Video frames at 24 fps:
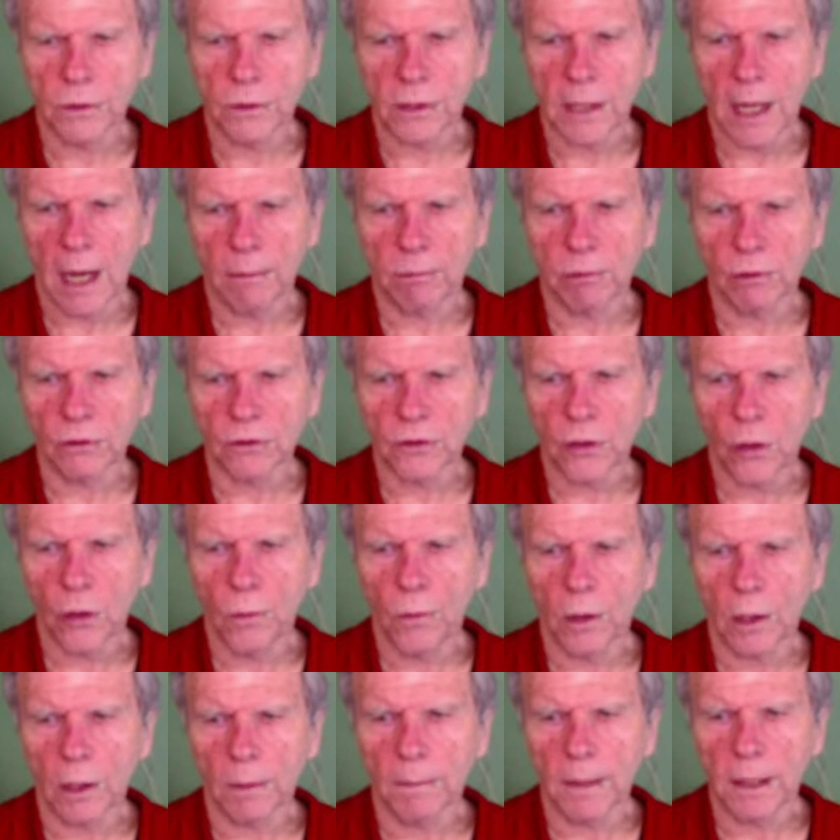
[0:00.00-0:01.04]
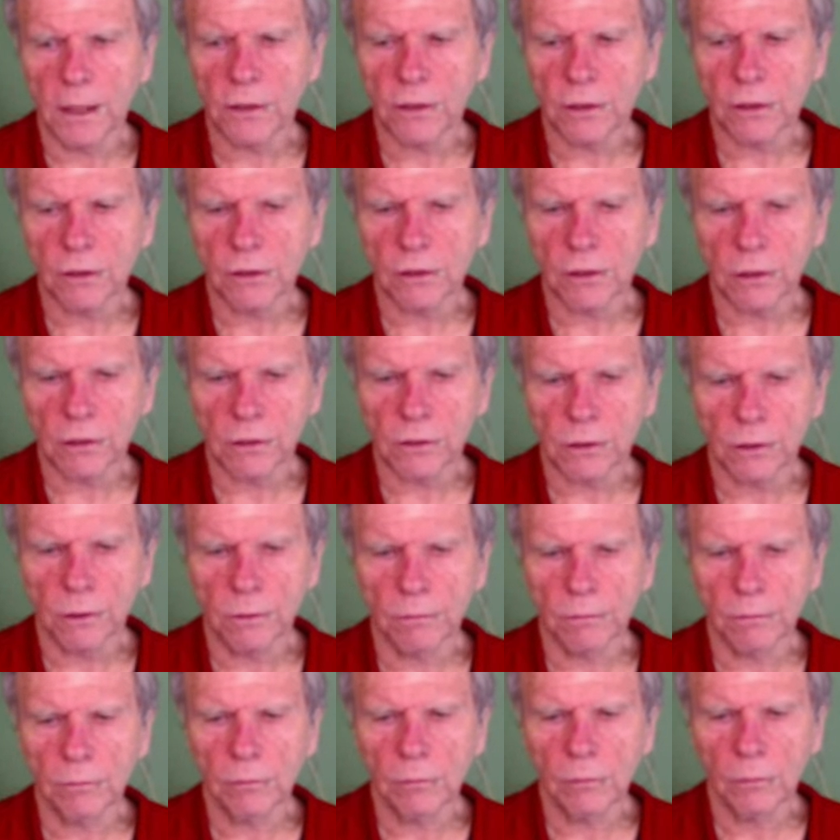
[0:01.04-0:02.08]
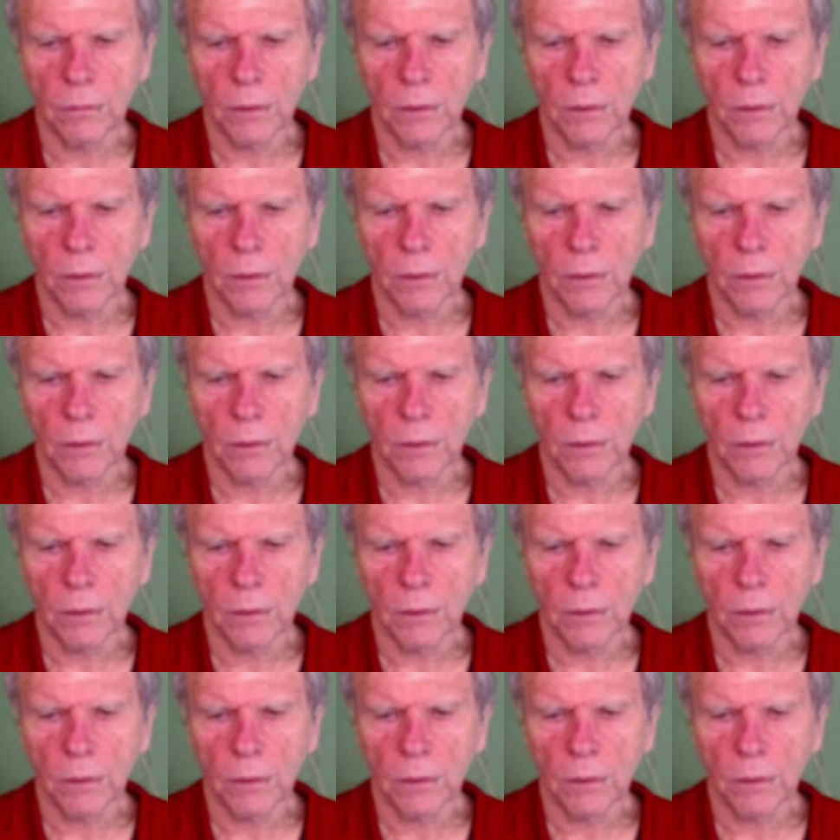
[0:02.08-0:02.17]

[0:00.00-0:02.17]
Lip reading: is Apple's home automation system.